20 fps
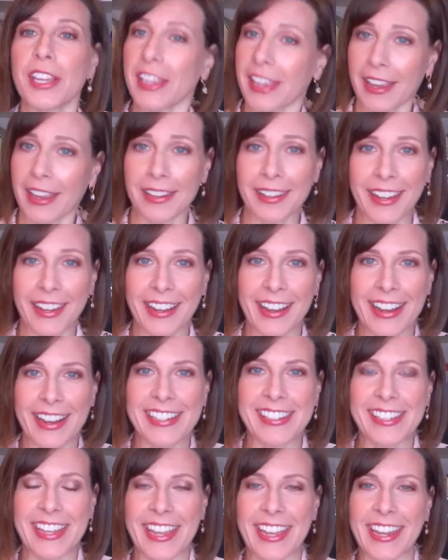again. Like I
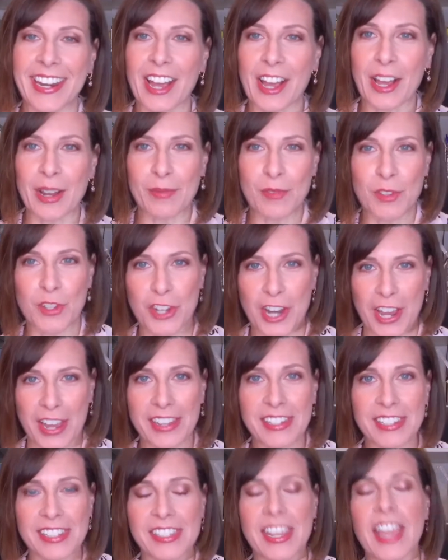said, I'm
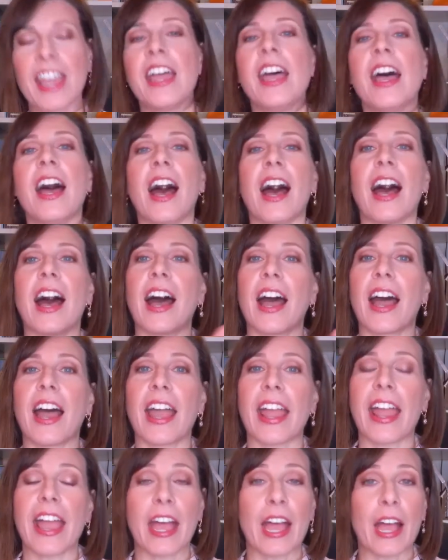Jess.
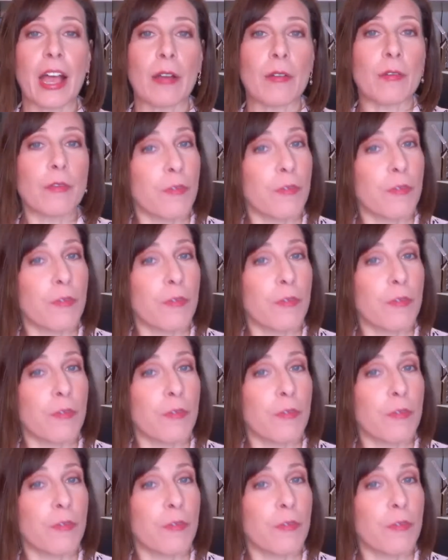I am